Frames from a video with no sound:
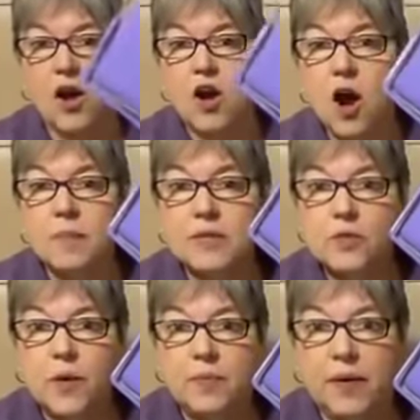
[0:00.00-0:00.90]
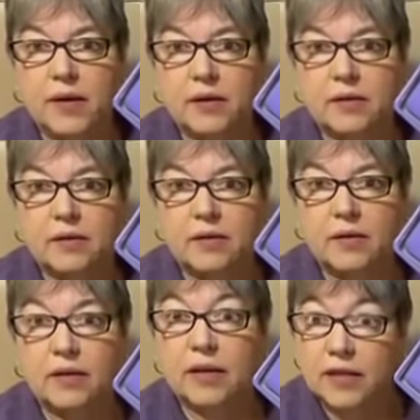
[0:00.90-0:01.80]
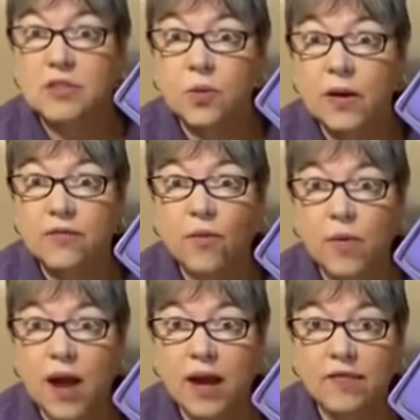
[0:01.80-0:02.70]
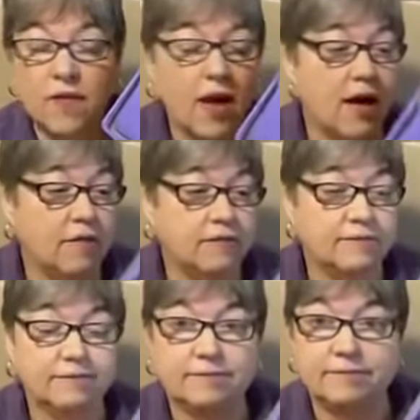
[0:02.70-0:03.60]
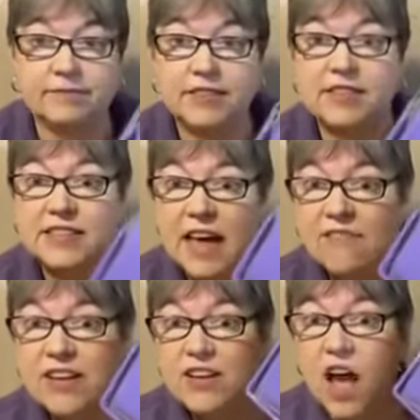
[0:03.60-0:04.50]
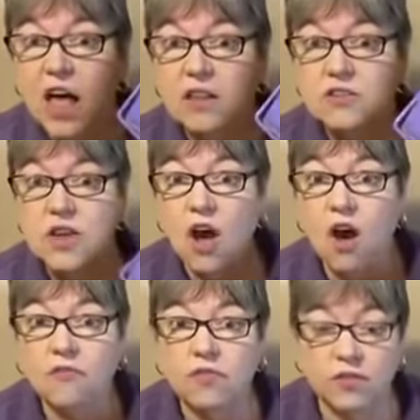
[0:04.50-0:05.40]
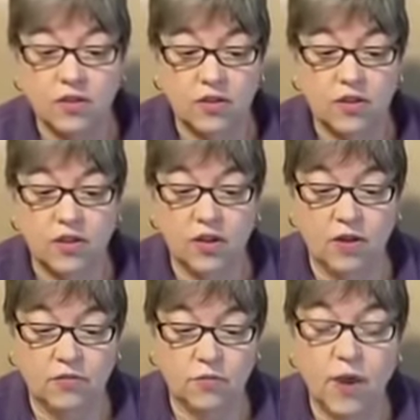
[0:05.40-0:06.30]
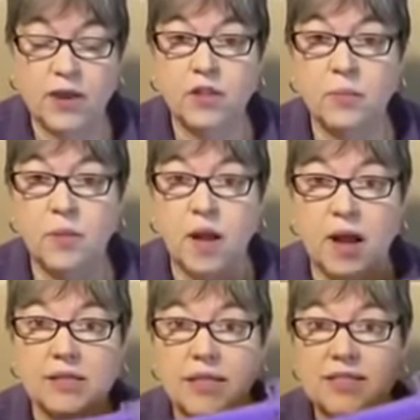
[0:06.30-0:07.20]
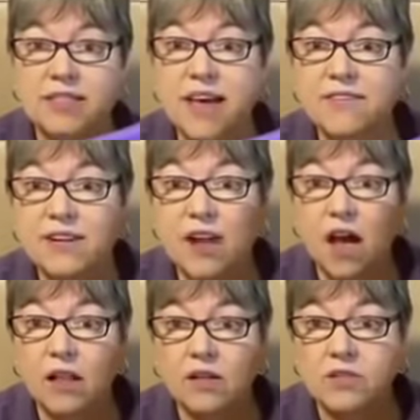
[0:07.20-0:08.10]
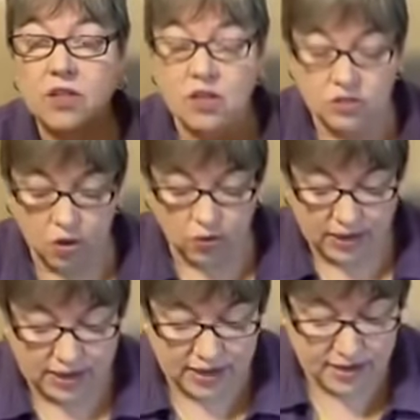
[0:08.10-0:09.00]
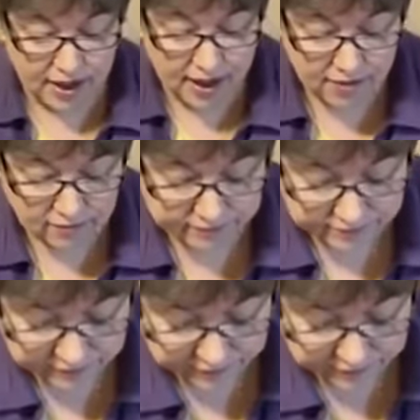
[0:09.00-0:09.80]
Our carpet sweeper. It's $24.95. $7 off of the regular price. $7. So get it now.